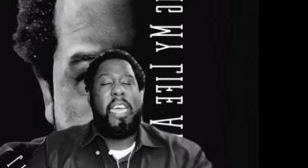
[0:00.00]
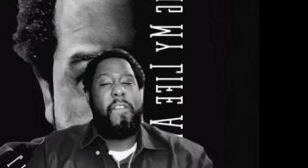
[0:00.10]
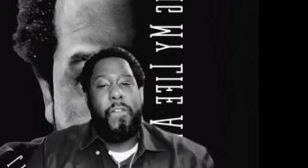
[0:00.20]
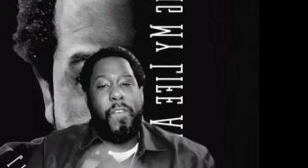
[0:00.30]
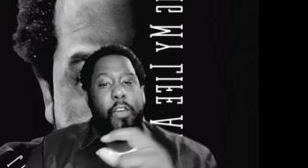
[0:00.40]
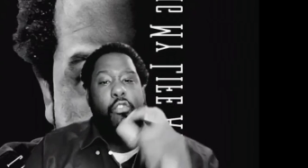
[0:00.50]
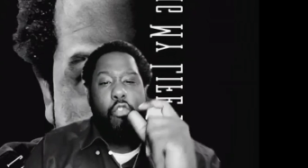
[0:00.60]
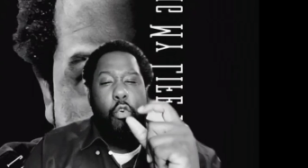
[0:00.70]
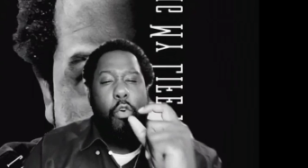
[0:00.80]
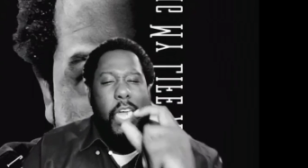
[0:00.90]
And I
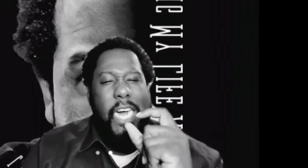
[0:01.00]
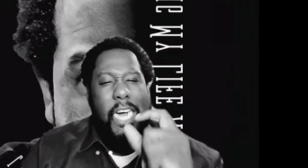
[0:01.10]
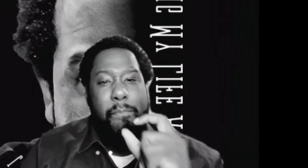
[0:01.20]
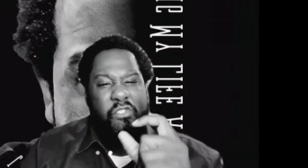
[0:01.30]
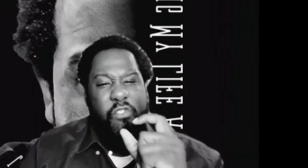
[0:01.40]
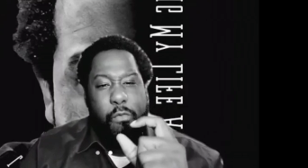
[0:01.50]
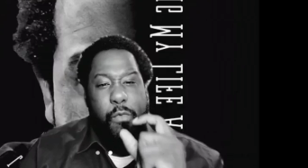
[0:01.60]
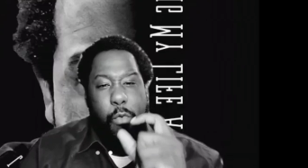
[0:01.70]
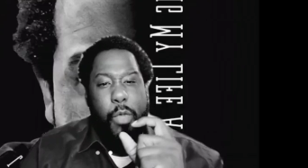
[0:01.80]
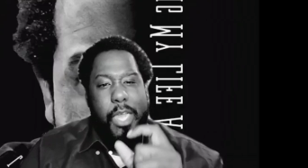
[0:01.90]
felt so accomplished
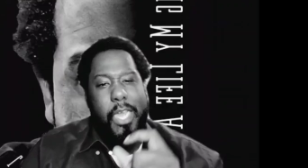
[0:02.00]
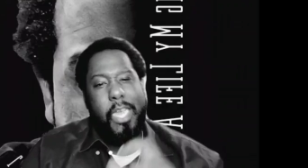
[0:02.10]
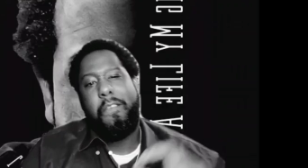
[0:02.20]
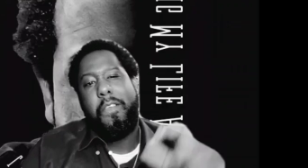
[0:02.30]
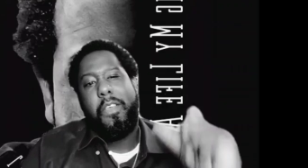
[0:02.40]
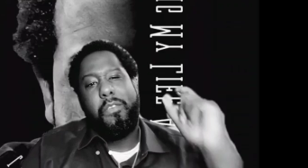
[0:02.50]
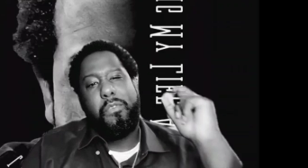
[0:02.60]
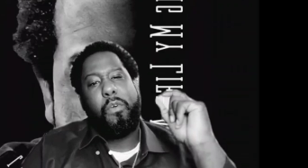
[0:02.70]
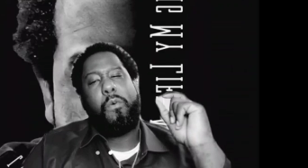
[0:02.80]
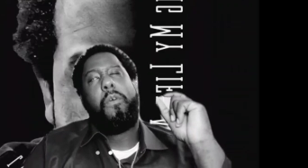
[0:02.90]
over the weekend.
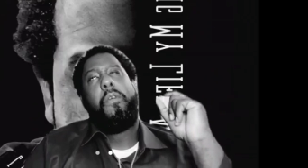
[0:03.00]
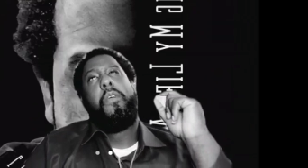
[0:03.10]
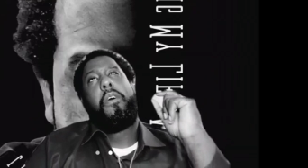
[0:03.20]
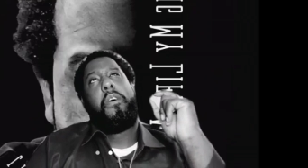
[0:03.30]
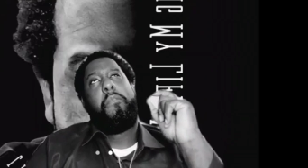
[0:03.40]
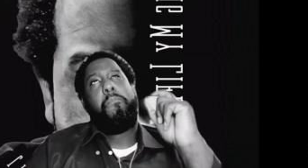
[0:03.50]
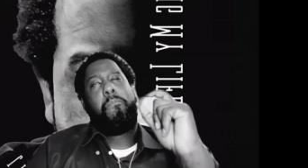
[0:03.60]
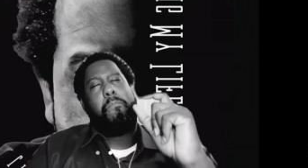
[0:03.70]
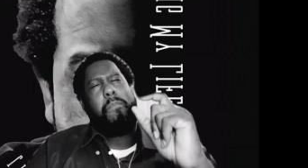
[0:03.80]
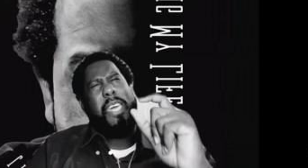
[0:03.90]
So I
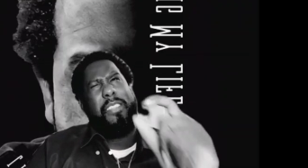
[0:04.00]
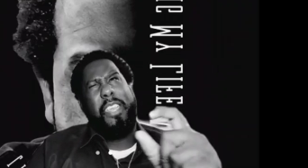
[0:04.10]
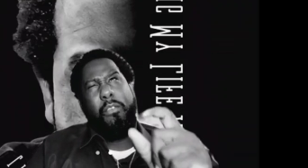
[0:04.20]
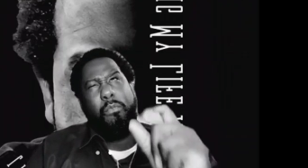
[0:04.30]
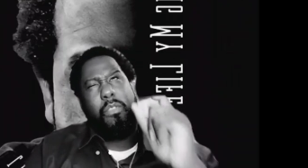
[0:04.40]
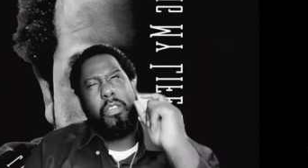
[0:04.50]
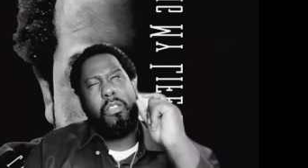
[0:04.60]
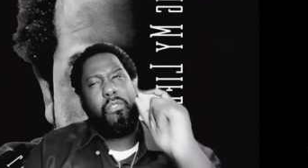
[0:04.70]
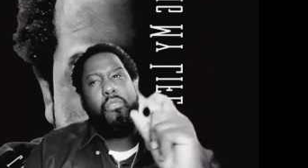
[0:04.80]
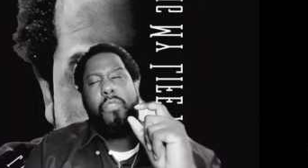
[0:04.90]
think it was
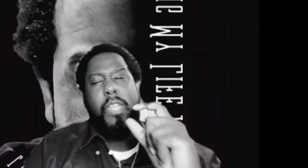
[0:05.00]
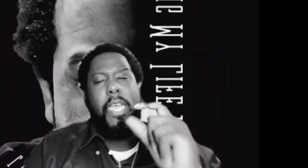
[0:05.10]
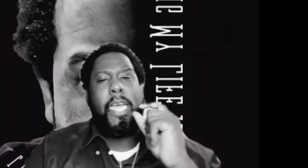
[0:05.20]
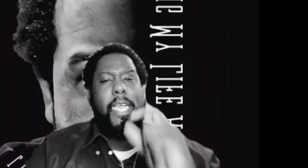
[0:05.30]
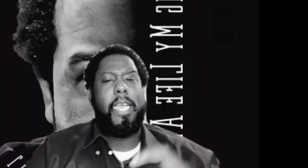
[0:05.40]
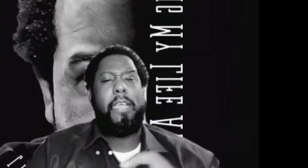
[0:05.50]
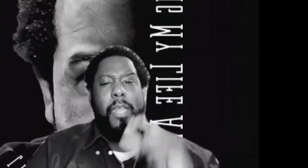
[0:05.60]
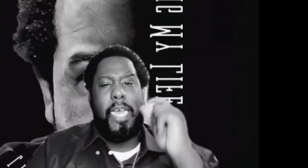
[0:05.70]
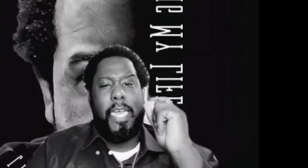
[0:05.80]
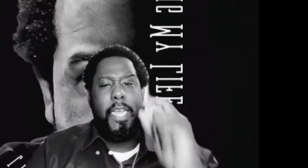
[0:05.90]
on a Tuesday, I
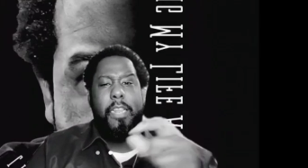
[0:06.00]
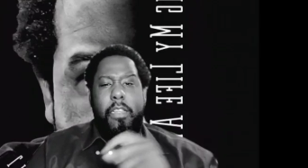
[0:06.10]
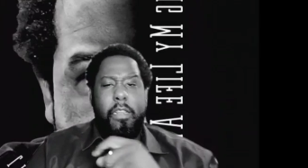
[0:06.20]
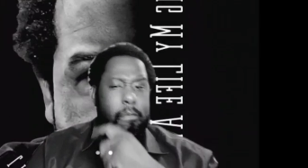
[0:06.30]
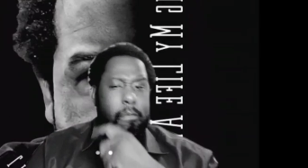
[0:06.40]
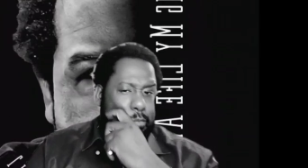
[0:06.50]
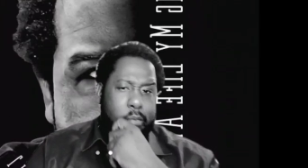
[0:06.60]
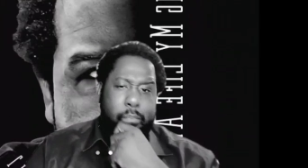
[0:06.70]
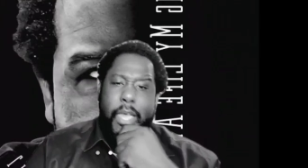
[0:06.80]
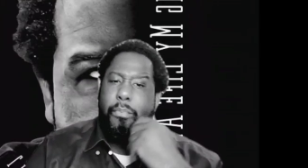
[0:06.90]
came in, I handed
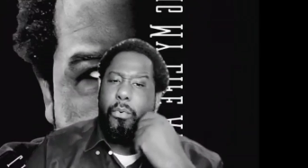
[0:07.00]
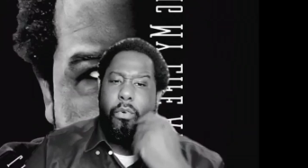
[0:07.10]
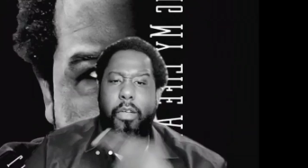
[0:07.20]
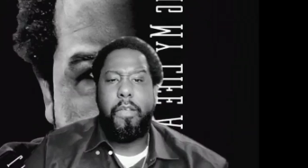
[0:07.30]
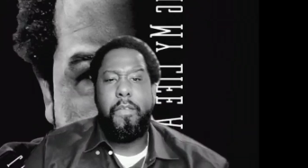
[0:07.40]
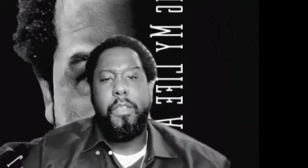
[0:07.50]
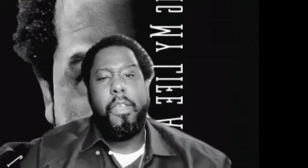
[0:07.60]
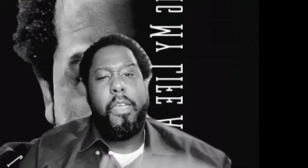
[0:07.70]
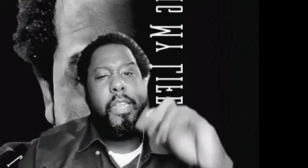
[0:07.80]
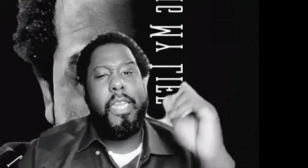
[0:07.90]
him the paperwork.
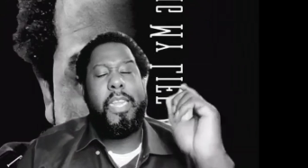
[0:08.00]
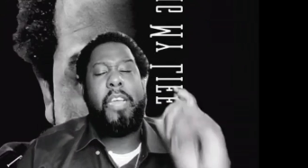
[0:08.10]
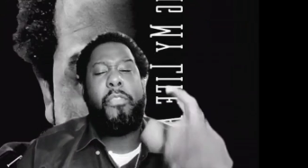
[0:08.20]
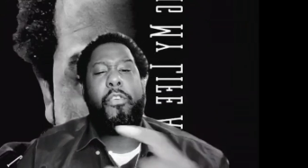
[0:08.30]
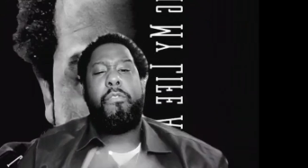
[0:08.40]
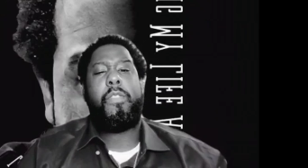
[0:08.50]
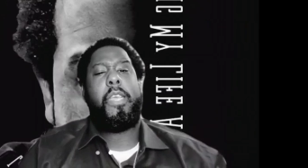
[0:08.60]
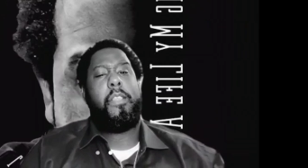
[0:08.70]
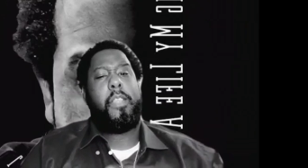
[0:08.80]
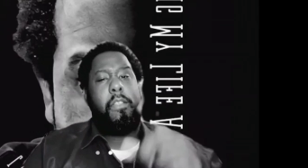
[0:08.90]
Then that
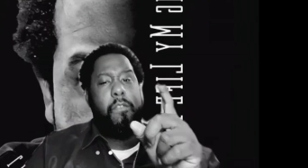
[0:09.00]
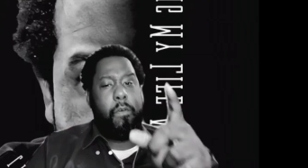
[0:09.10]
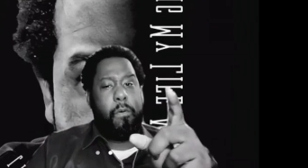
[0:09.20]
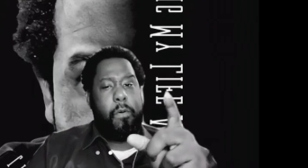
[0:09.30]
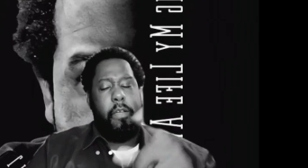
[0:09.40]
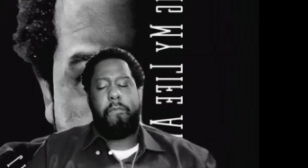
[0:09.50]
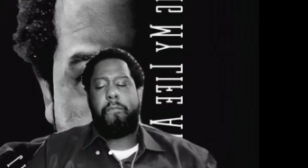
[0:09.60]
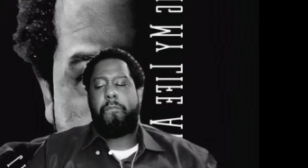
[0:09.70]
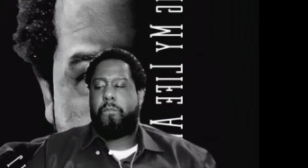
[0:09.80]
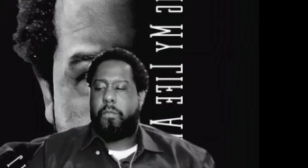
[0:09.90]
Thursday, he said, you know what?
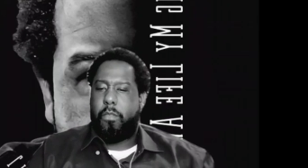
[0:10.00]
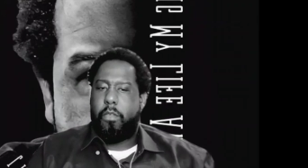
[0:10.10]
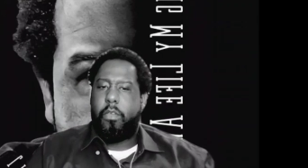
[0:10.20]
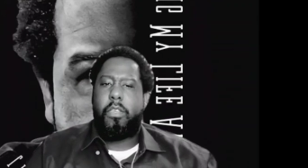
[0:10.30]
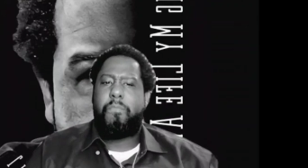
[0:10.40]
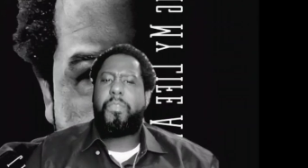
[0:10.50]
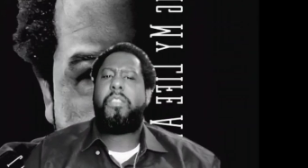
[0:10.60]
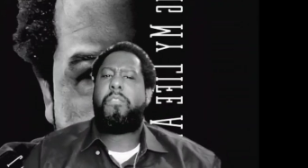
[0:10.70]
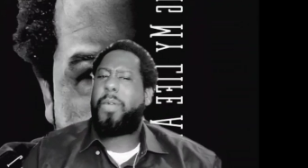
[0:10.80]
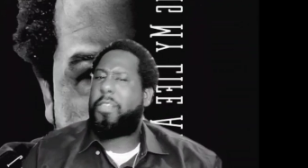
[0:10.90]

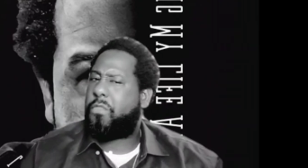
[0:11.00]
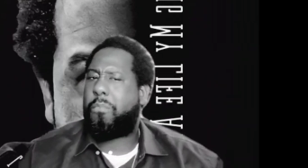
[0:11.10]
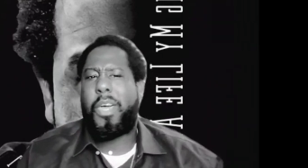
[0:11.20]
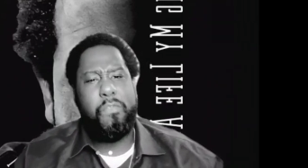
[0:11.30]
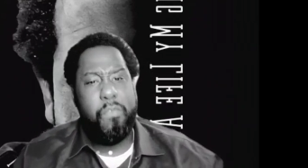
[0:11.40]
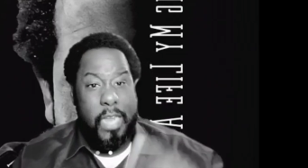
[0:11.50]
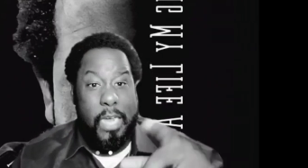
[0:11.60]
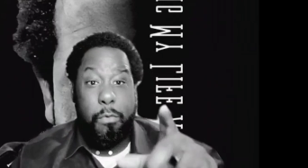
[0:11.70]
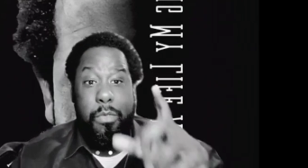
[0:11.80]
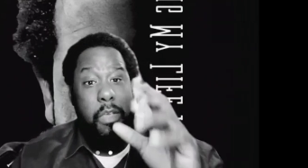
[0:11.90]
Something special about you.
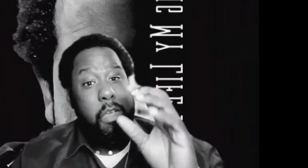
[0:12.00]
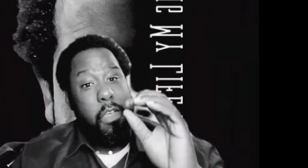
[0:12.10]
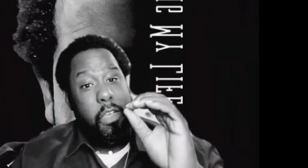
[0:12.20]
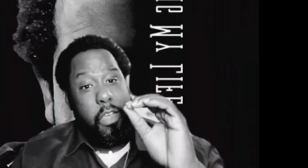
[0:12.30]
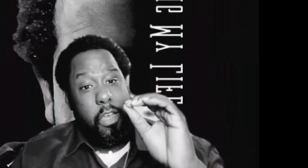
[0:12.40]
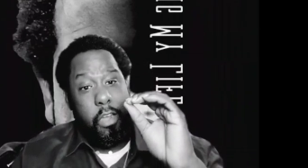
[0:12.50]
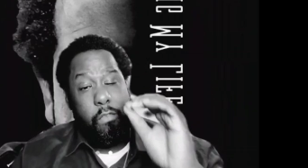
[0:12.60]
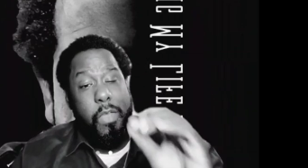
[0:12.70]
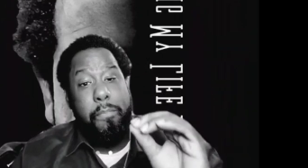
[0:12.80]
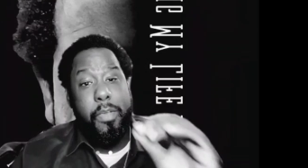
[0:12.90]
That was a
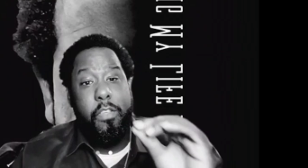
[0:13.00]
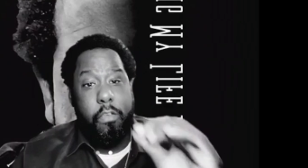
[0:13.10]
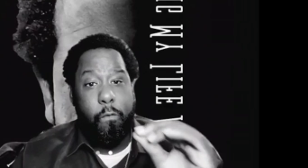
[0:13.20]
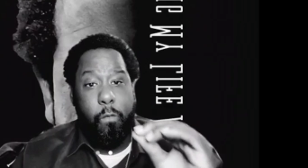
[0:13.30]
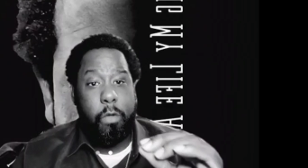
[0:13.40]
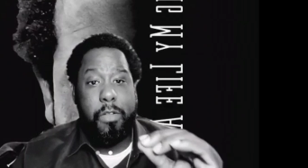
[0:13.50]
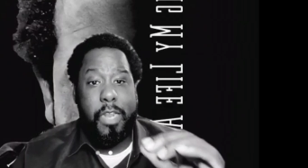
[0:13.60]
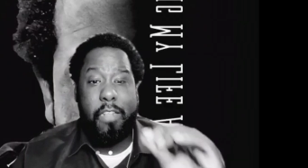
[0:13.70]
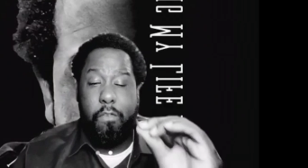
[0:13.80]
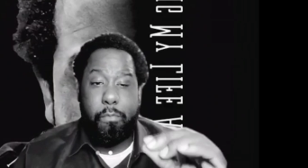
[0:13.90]
great piece of
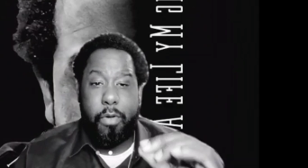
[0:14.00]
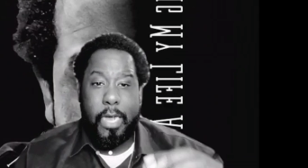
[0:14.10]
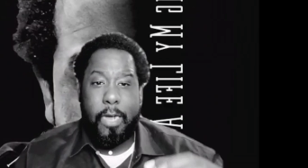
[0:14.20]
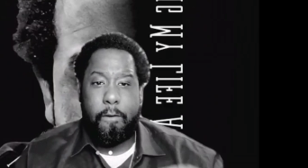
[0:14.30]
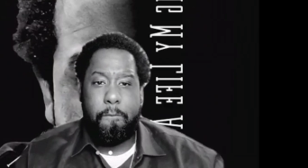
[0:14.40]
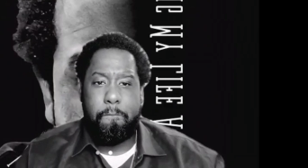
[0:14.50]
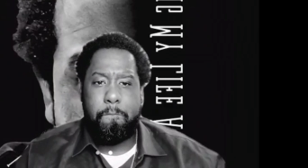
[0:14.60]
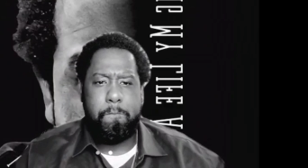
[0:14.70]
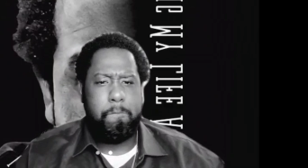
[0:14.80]
work that you put out.